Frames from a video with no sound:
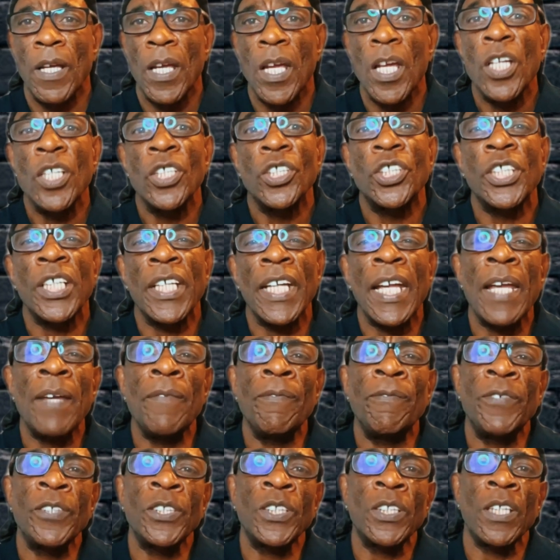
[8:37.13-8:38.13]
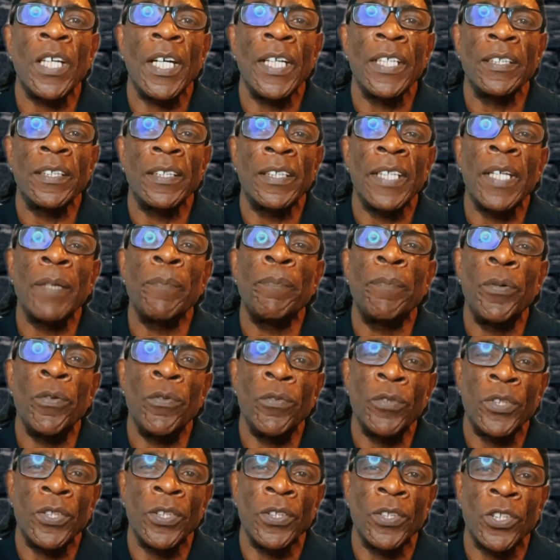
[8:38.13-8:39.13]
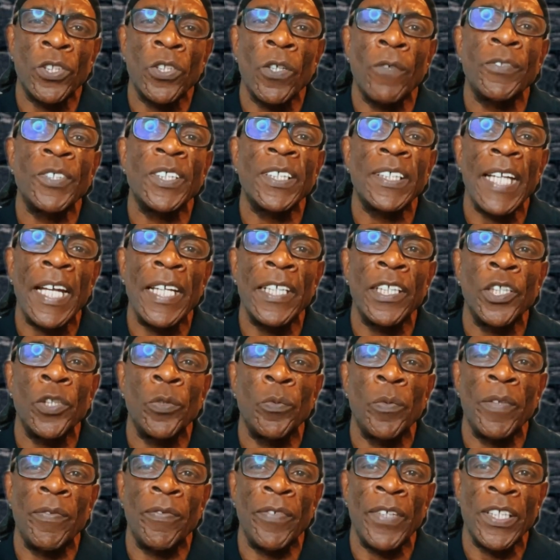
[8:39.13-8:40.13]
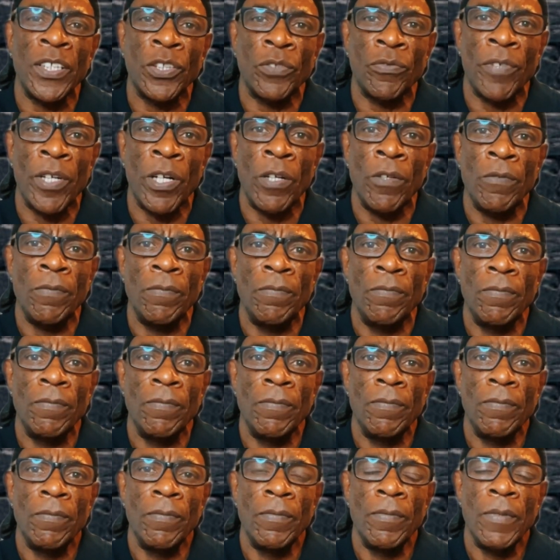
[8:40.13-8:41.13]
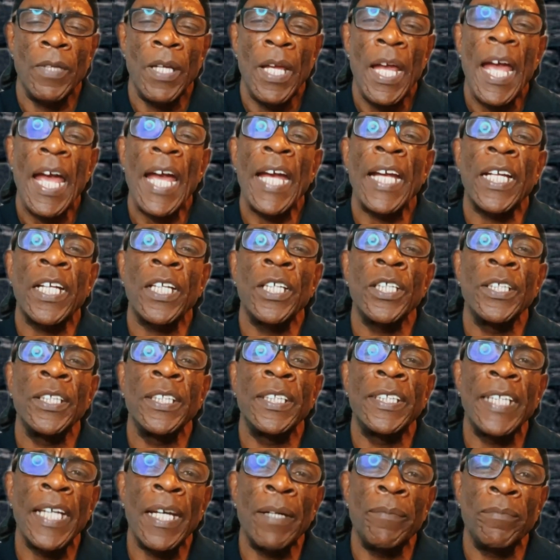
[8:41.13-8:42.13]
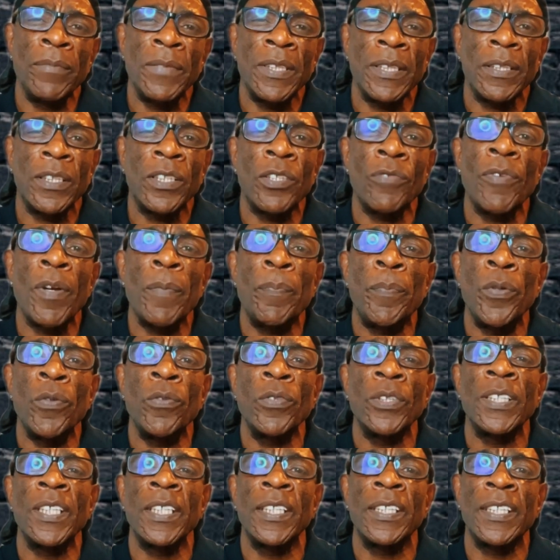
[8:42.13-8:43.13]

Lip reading: She emphasised the importance of standing with Israel and condemned the reported